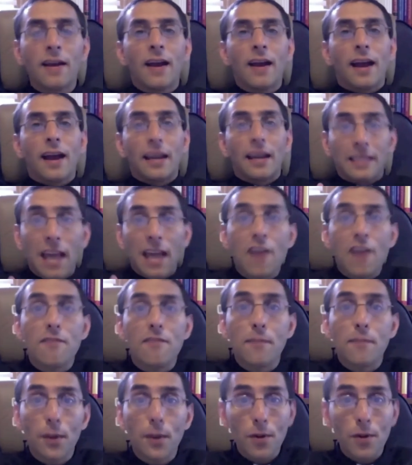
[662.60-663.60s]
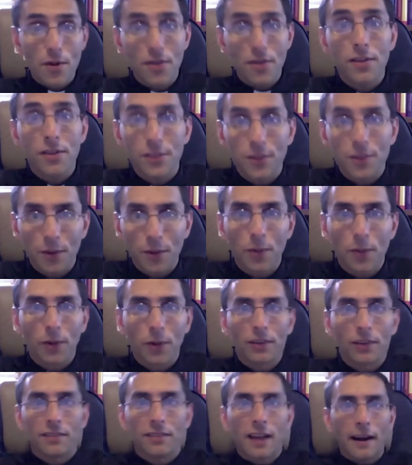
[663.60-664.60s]
and gave birth to the
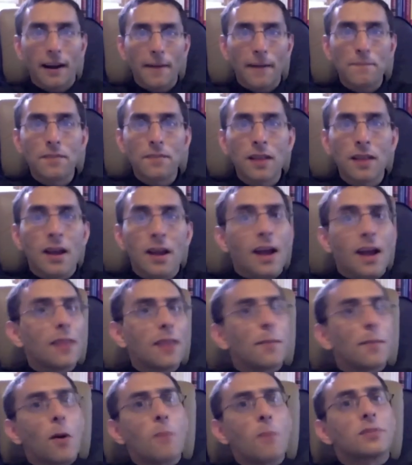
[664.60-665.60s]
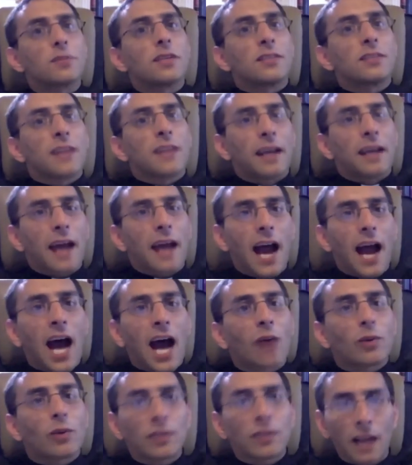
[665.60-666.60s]
word of God. And the Pope says that
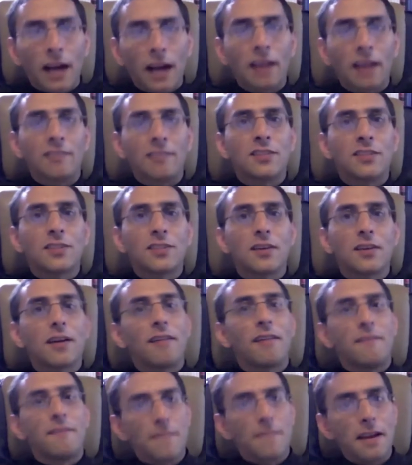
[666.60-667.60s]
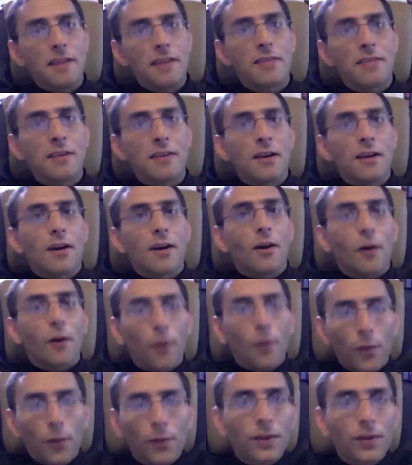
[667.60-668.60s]
our lives of faith
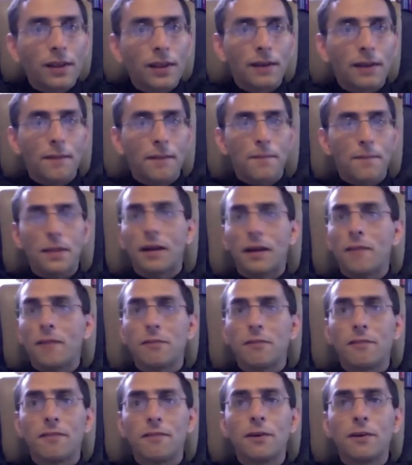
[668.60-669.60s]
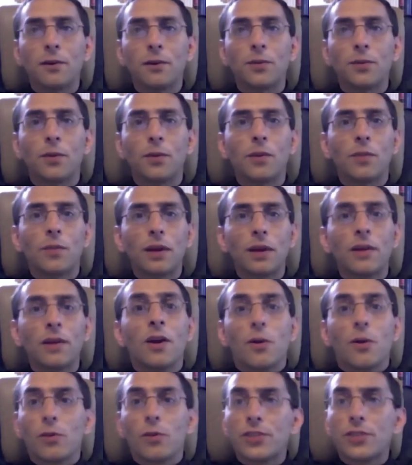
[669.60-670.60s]
only become fulfilled when
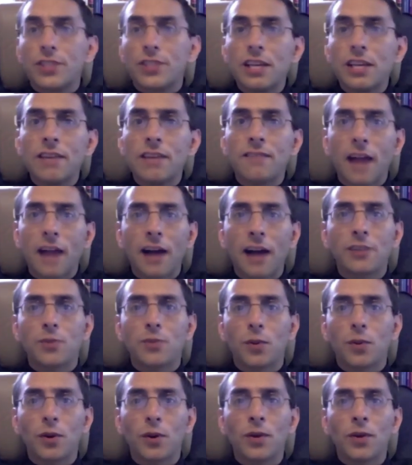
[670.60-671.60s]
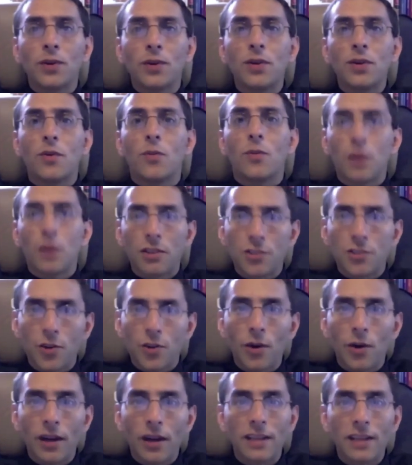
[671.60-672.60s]
we receive God's word with
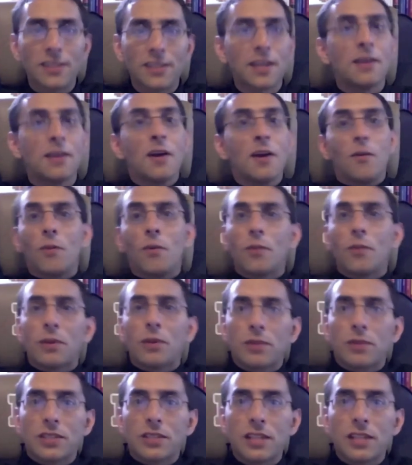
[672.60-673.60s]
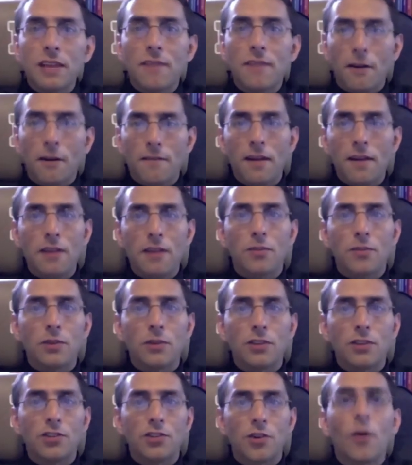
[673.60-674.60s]
joy. He said, when we receive our faith
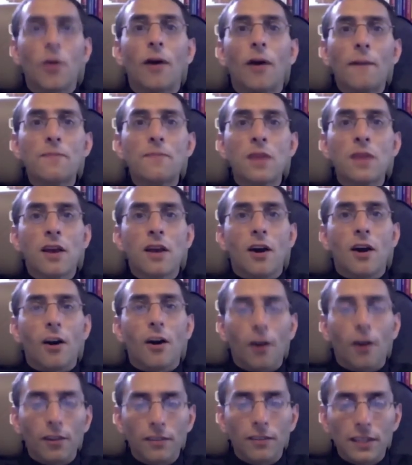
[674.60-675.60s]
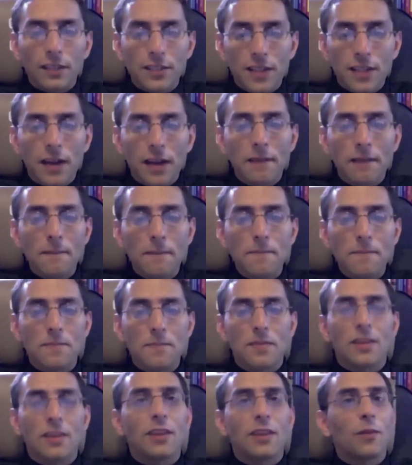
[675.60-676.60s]
with joy, all of a sudden,
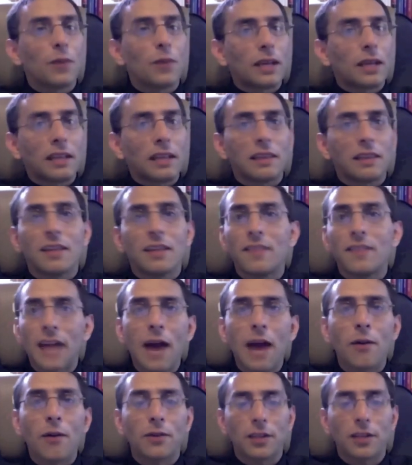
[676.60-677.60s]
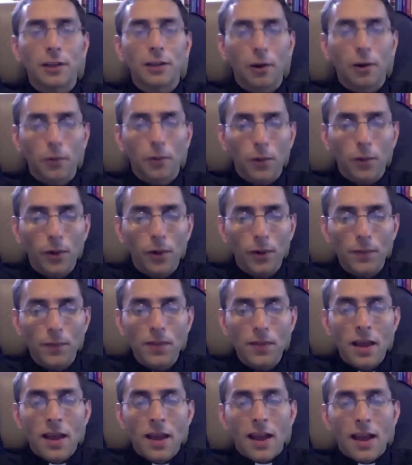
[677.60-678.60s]
we can live it out in our
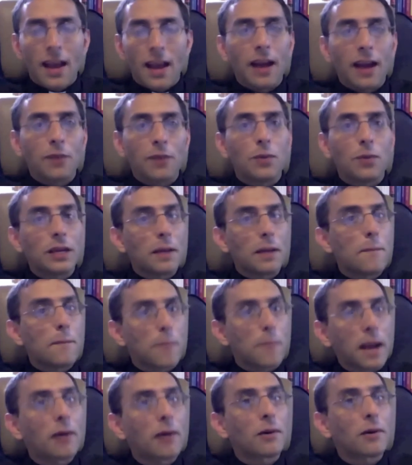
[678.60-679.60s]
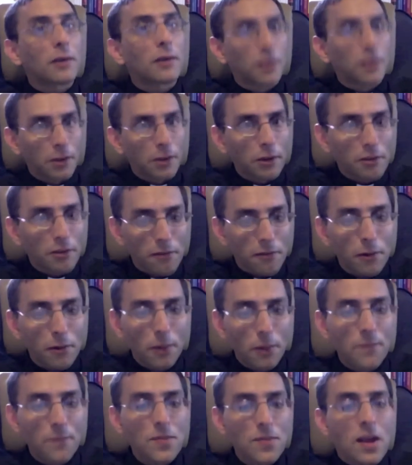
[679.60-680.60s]
world, and we can bear good
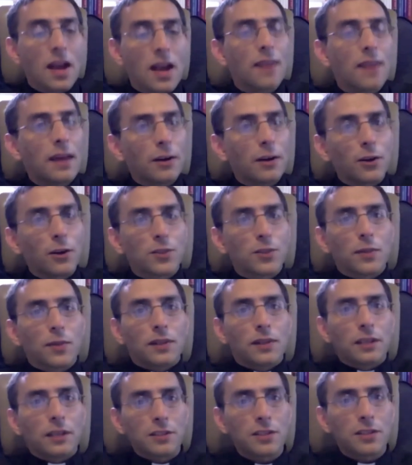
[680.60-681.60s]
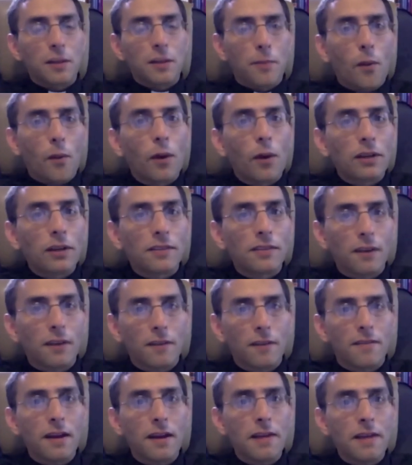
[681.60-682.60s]
fruit. And that ultimately is the point of
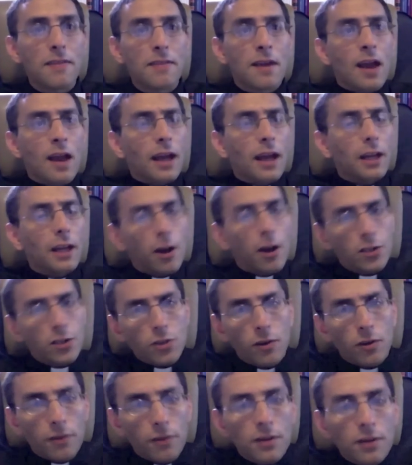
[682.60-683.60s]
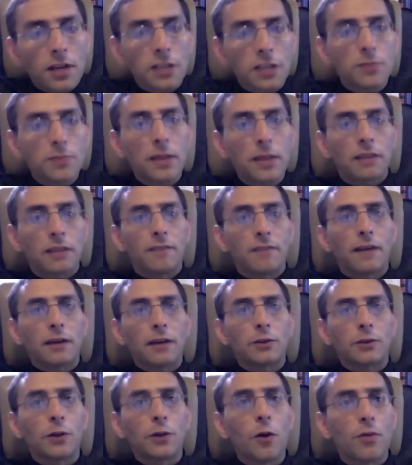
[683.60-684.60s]
our faith. And he also does make the
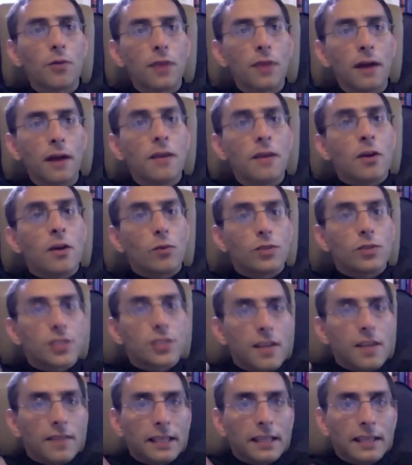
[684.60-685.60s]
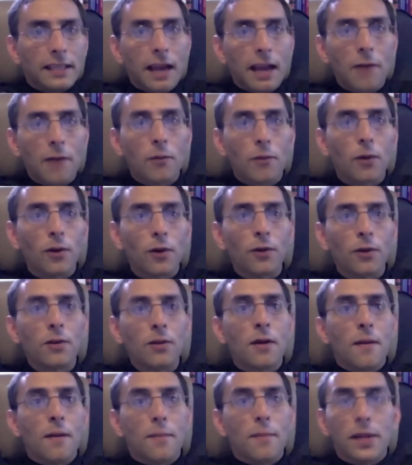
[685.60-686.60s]
final note that receiving that
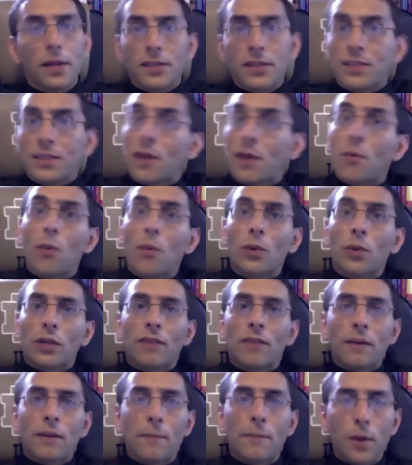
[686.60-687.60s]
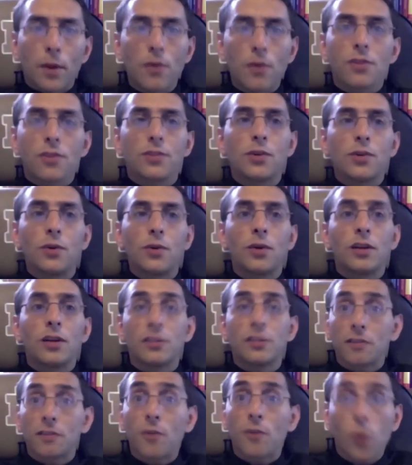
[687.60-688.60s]
word means that what we're giving birth to
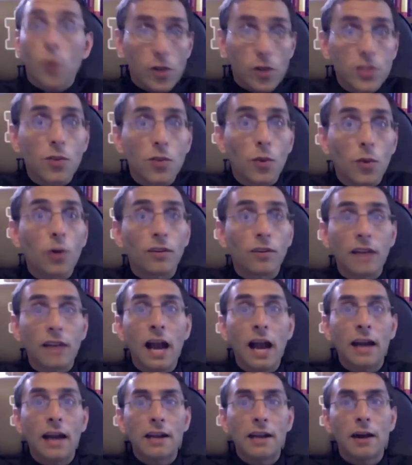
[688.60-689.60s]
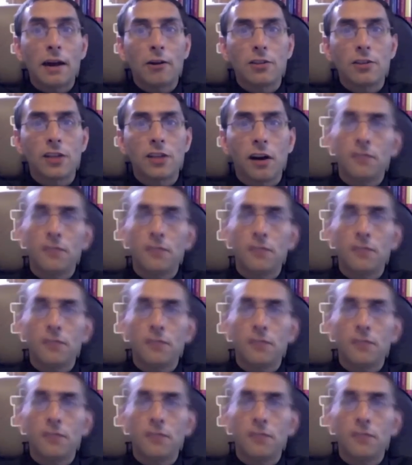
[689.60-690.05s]
is, of course, the word of God, not ourselves.